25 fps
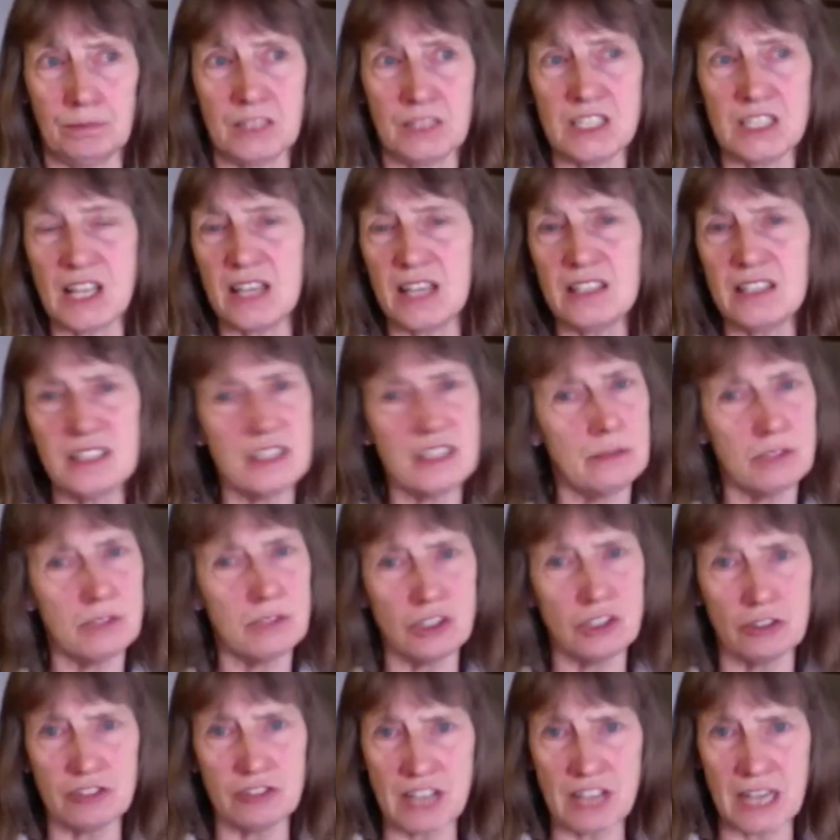they seem
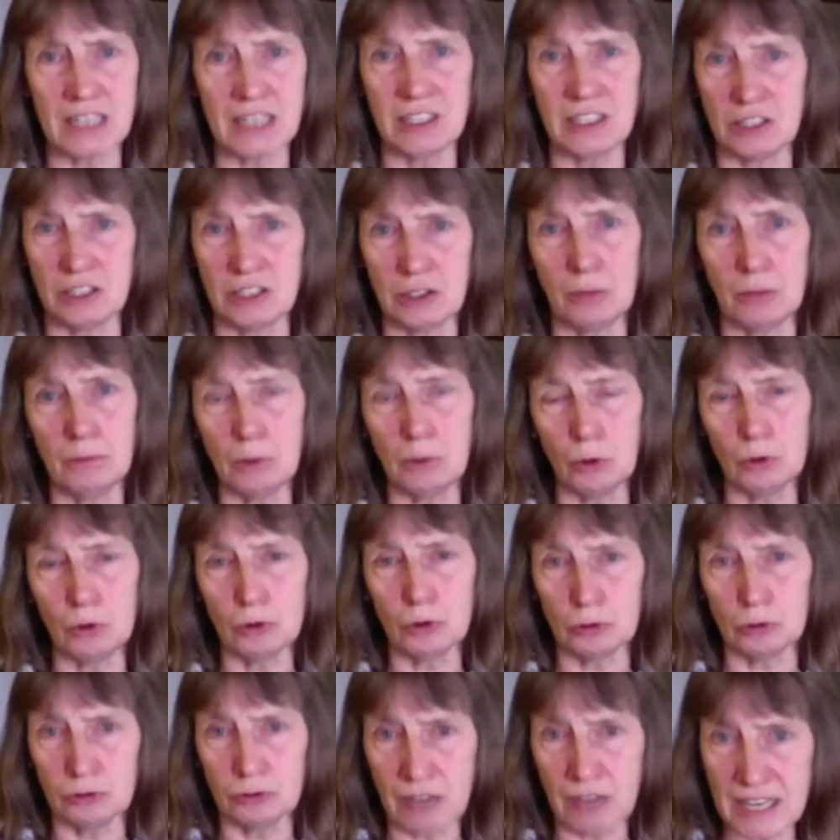to have taken it on board
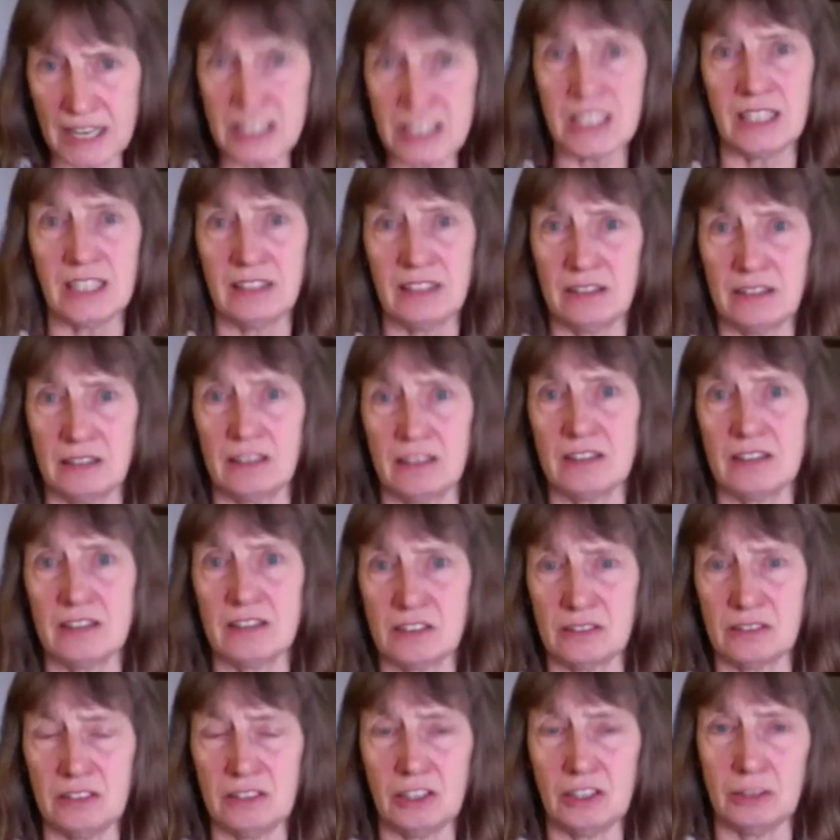already that
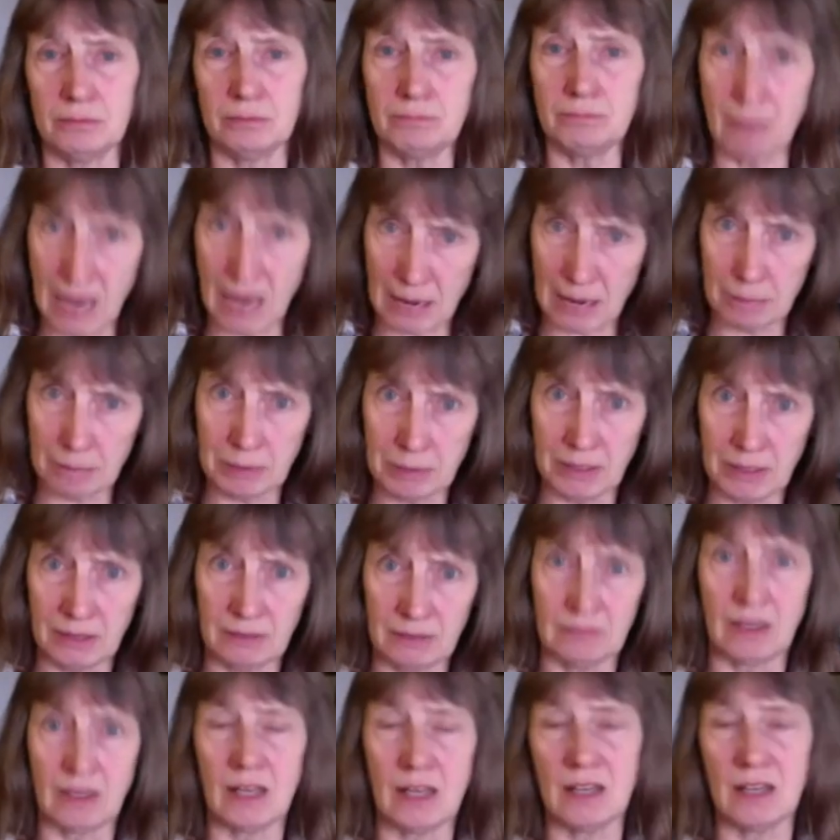you know
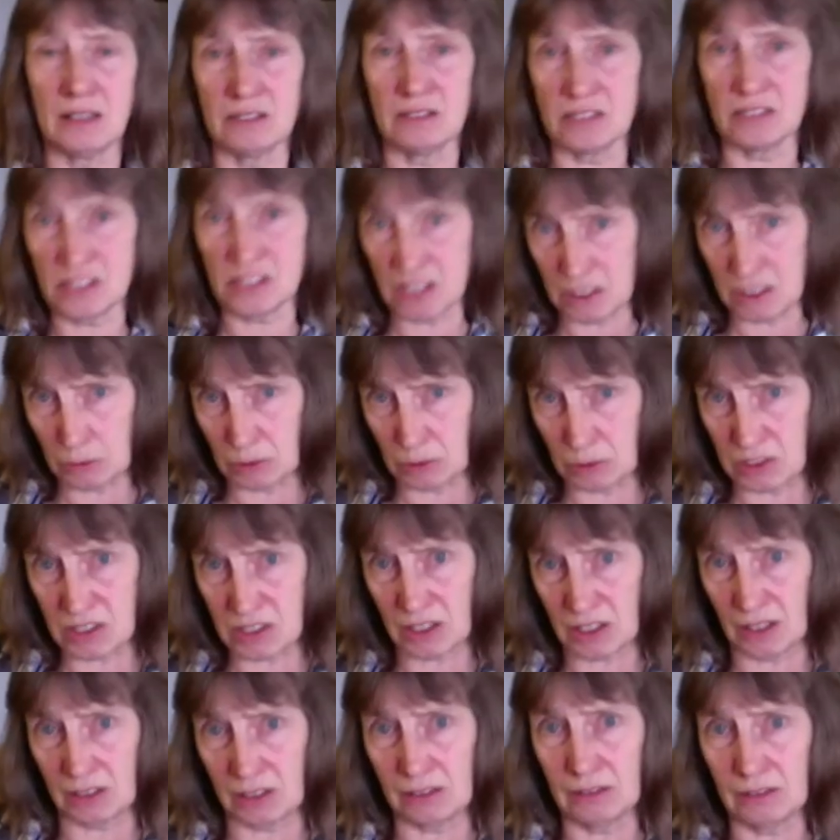mapping and
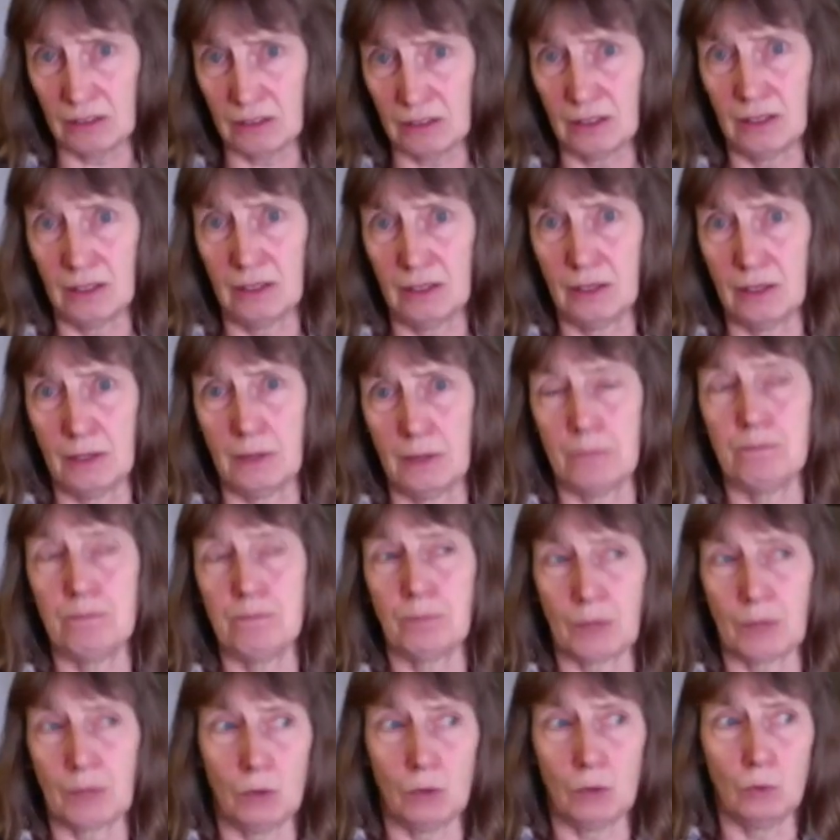sequencing
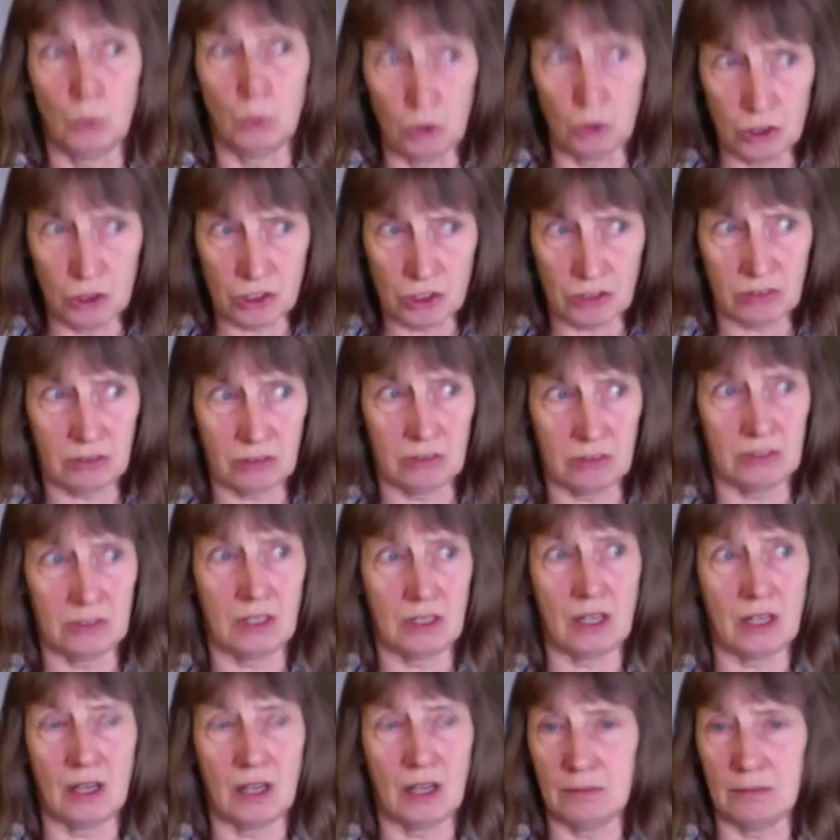would
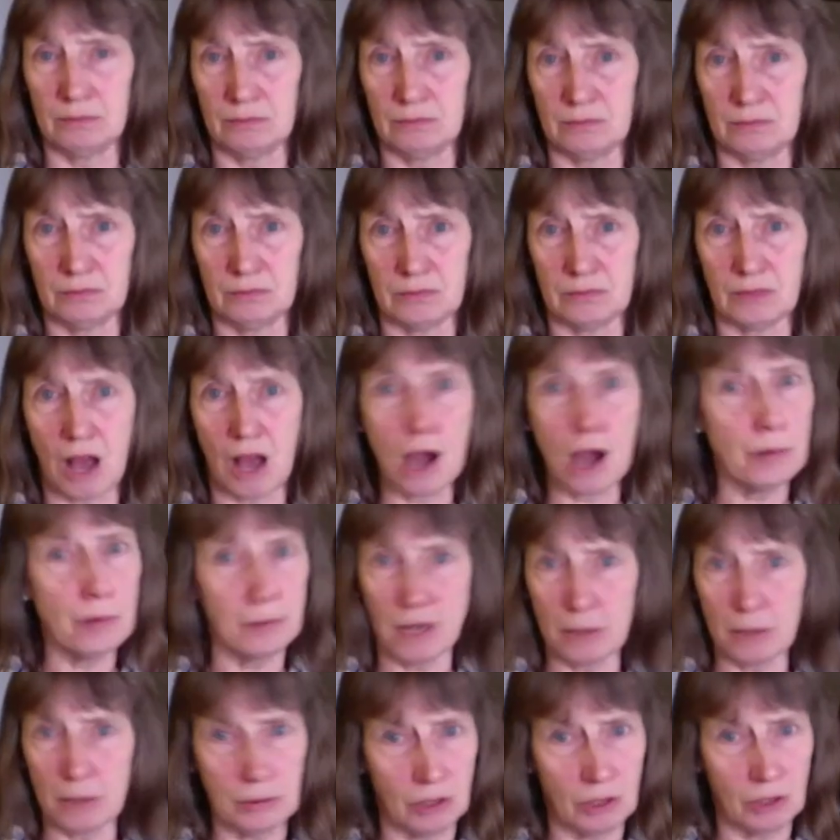um, open
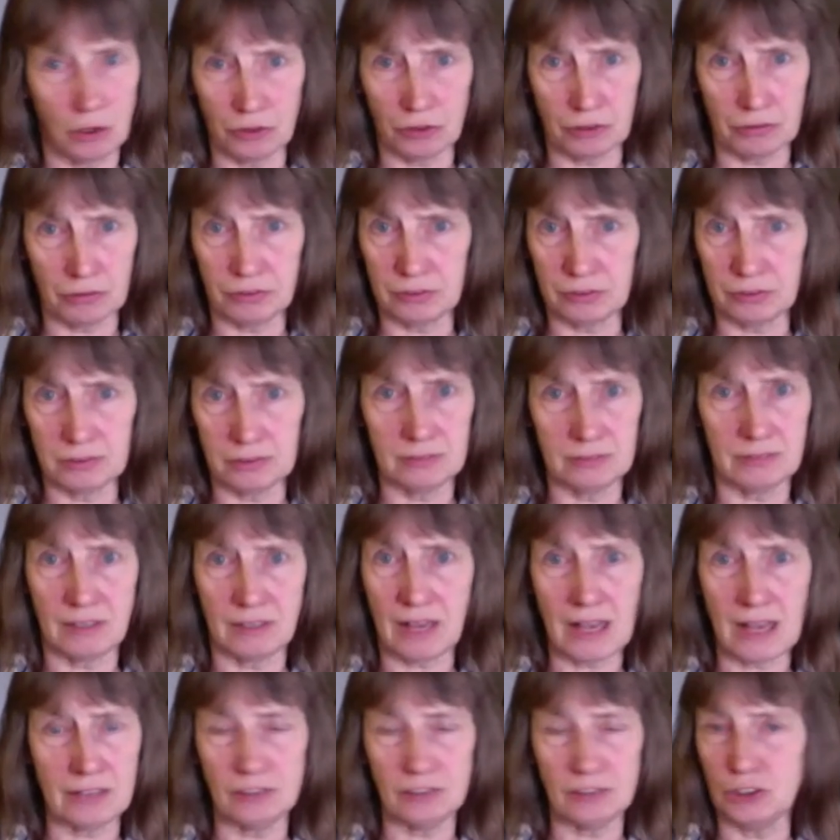up a lot of
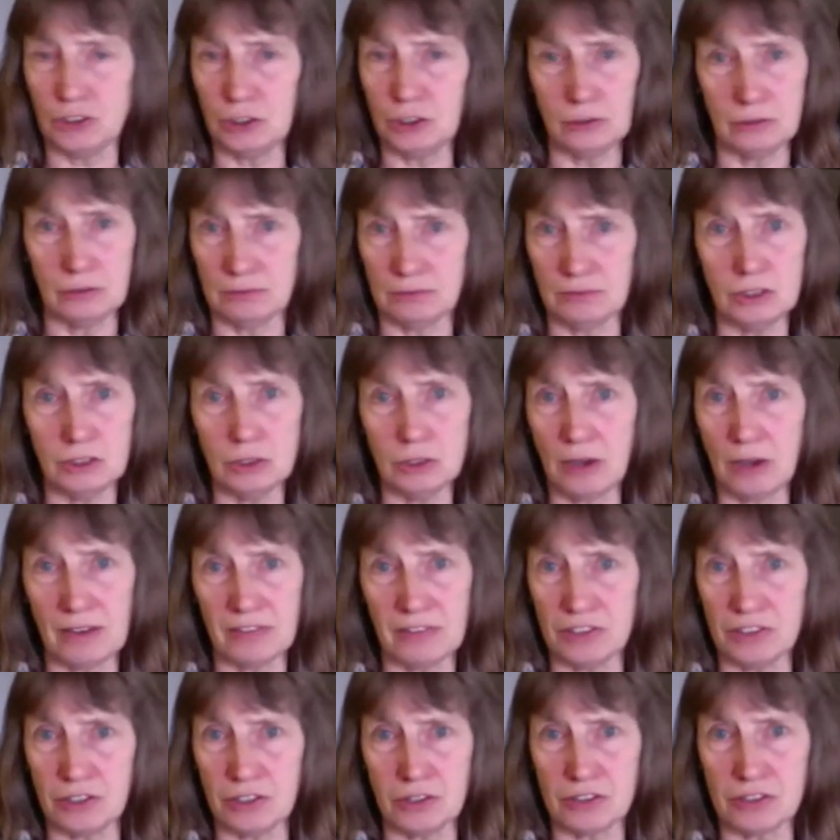new new
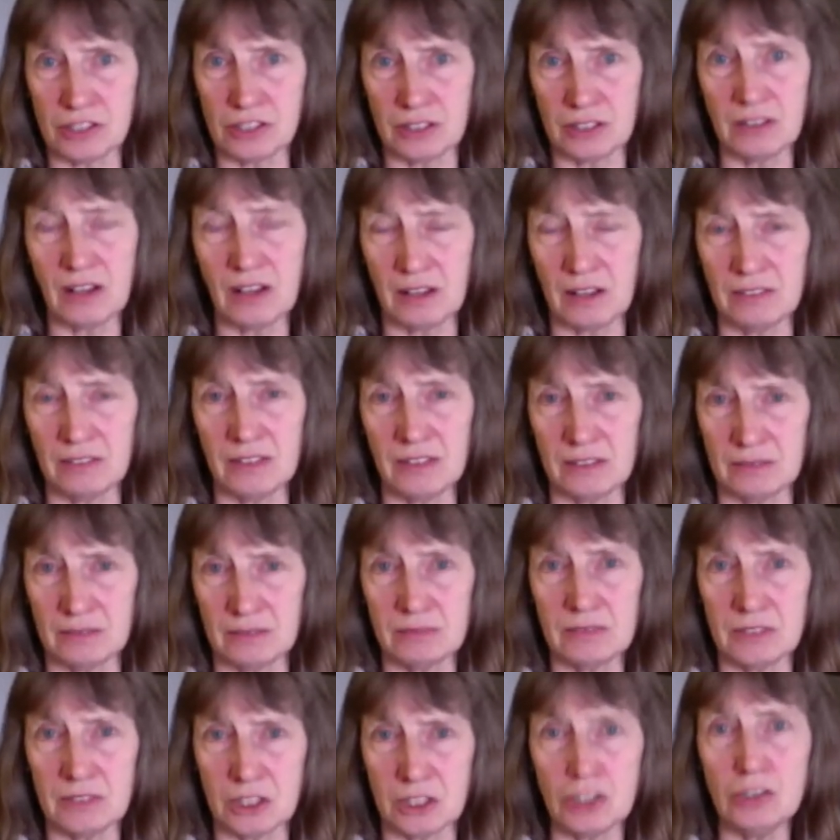avenues and, and that
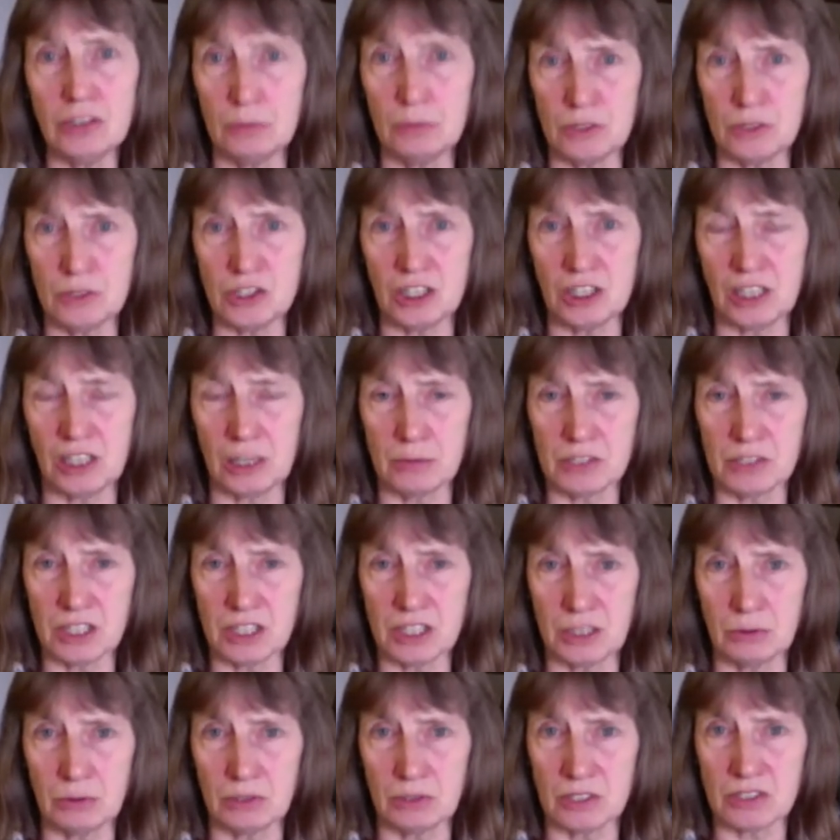the human genome
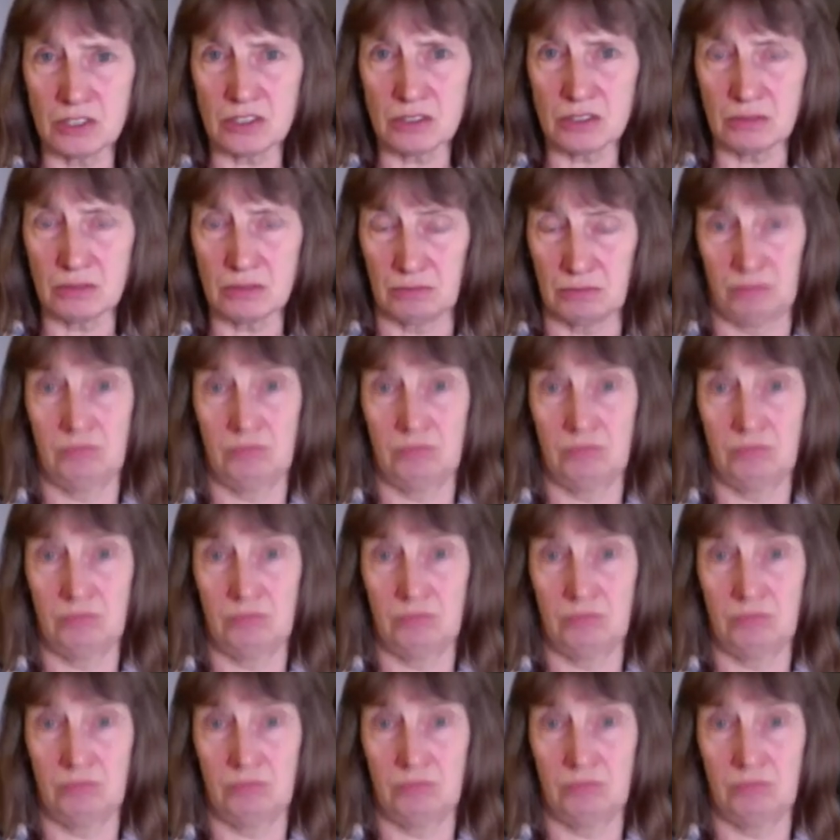sequence